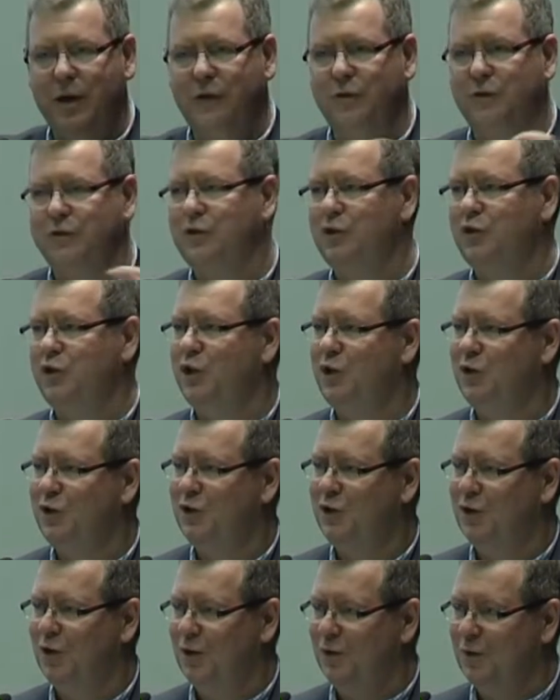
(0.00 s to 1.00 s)

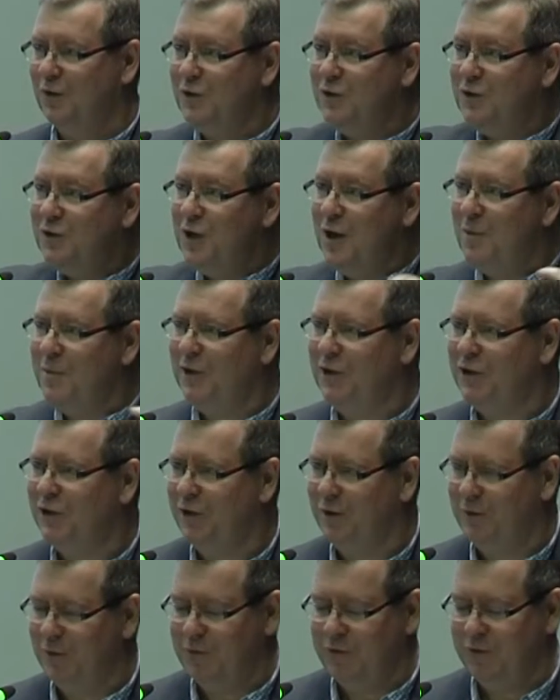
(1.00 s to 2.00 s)
institutional. Some
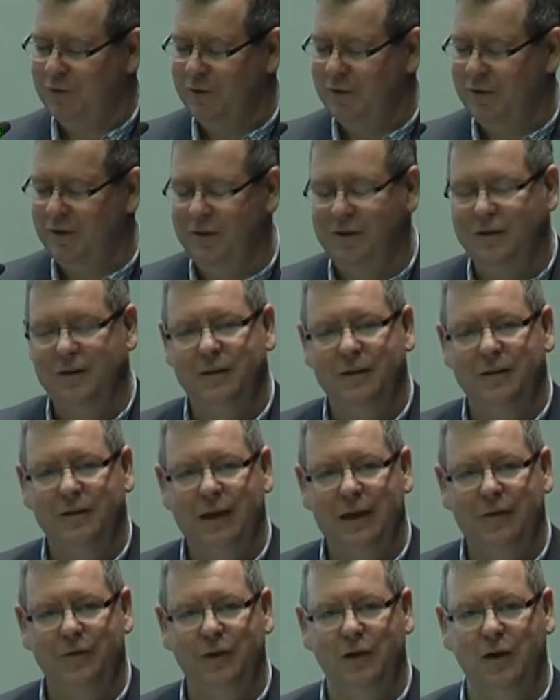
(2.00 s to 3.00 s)
issues,
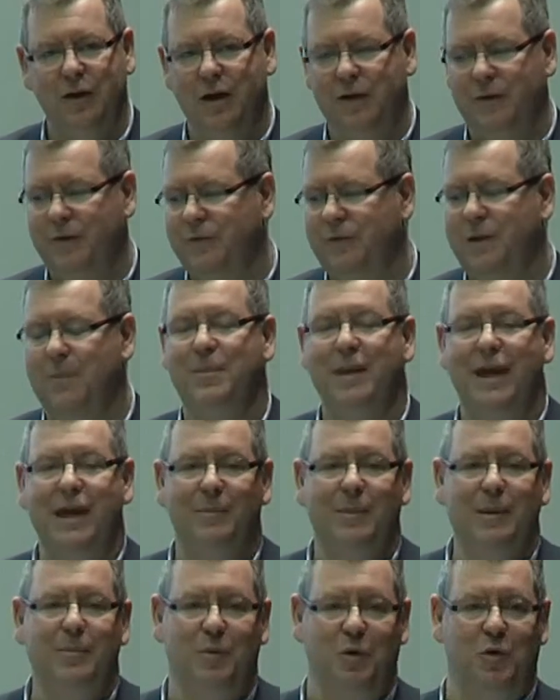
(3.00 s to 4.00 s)
if you like, the
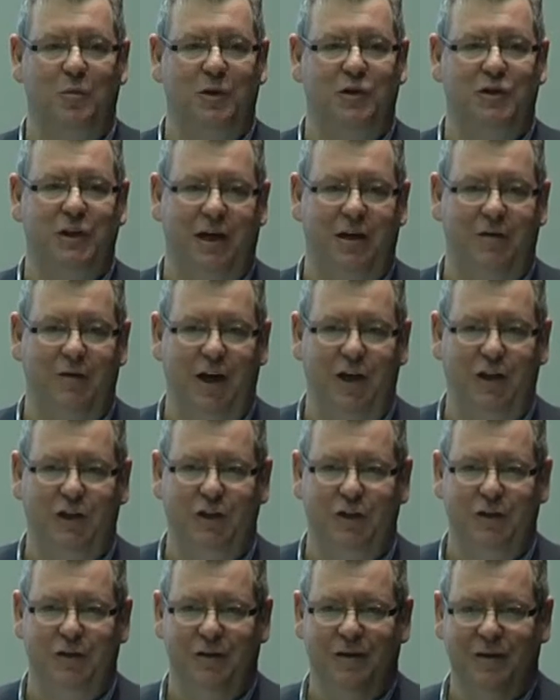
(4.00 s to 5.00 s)
baby boomer
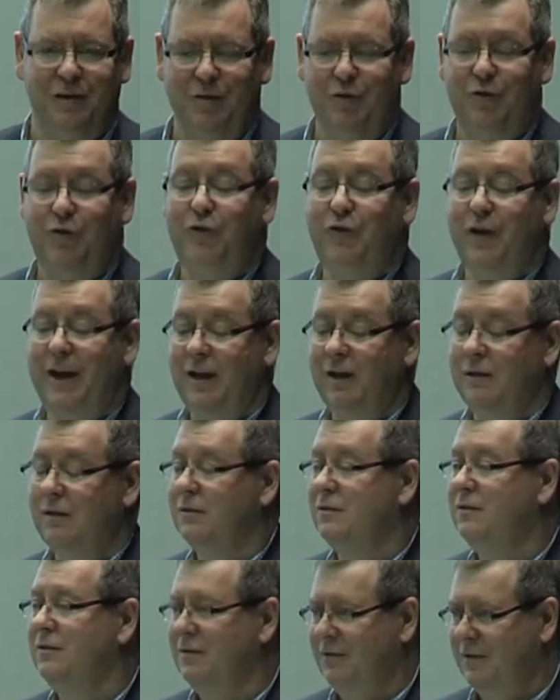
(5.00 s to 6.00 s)
generation
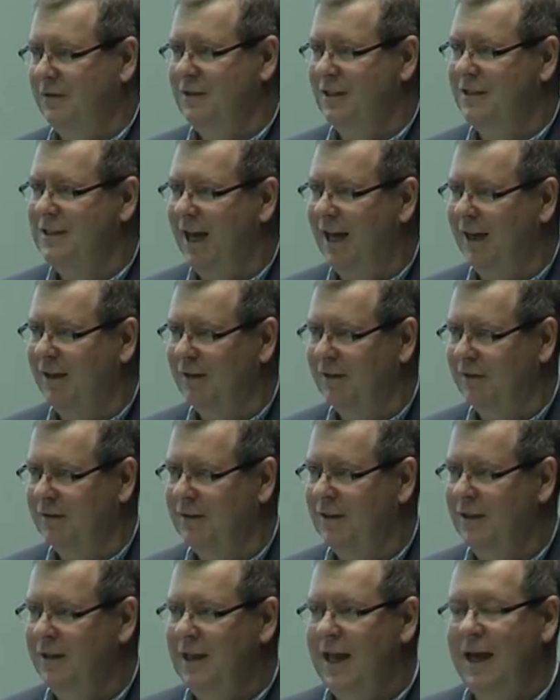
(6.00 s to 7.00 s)
failed to tackle.
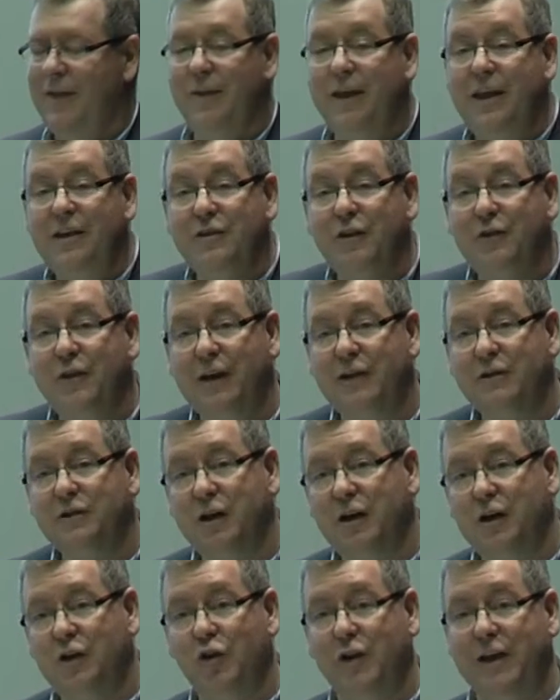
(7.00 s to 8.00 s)
And these are things
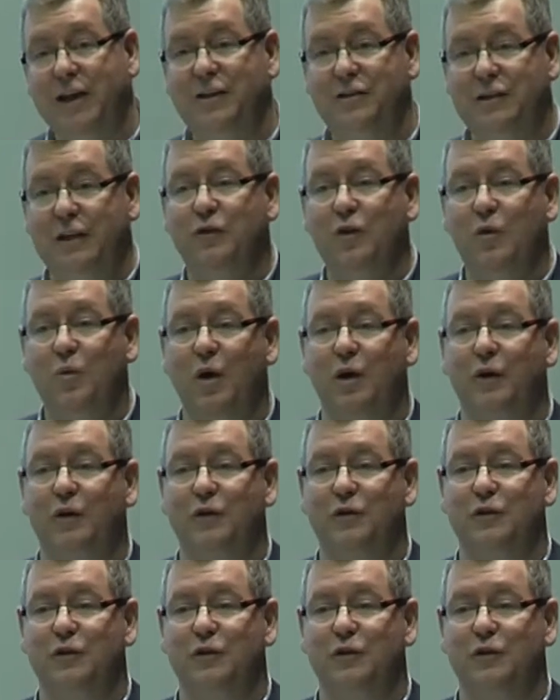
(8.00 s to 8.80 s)
that are not easy for one